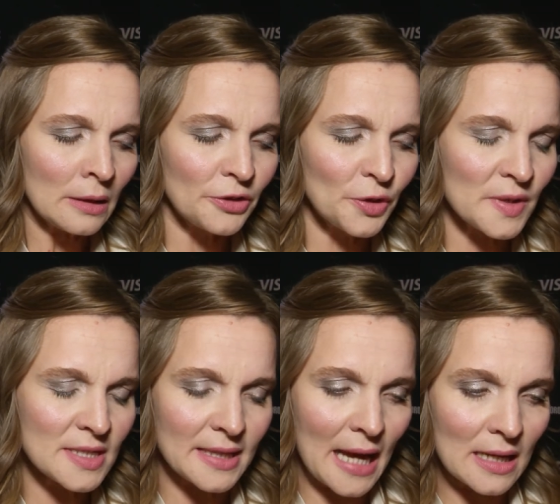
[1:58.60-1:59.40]
do this
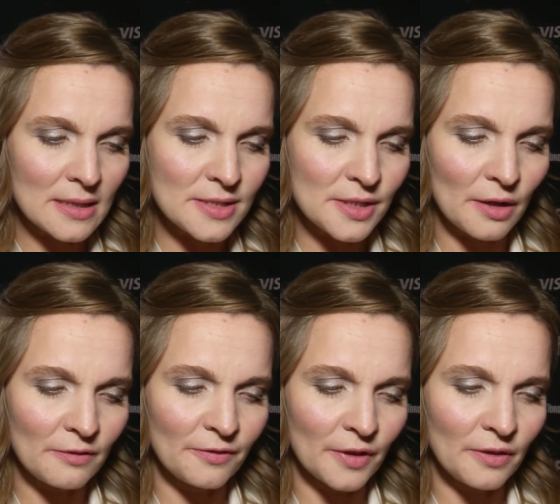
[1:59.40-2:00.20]
dance of,
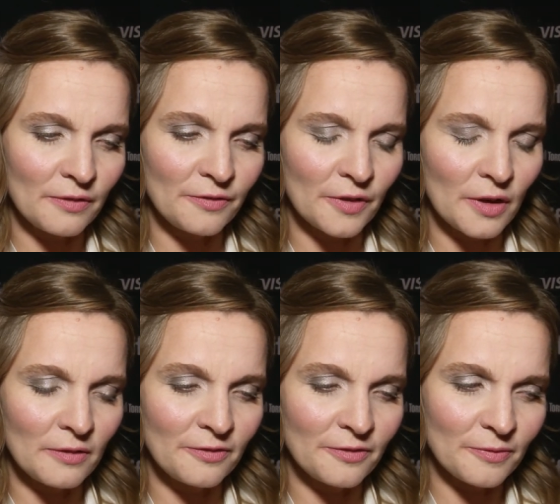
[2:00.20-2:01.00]
of,
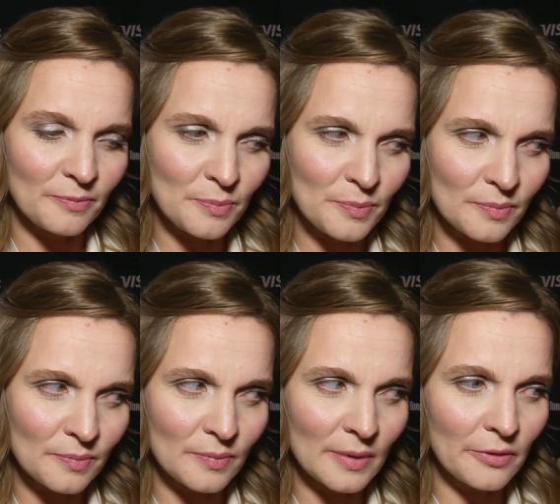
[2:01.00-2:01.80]
of
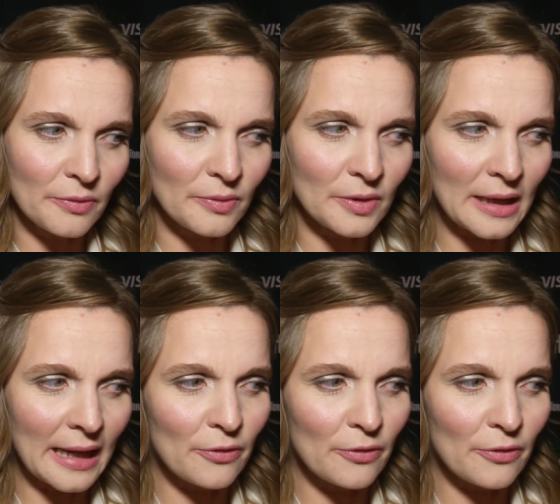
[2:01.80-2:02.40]
like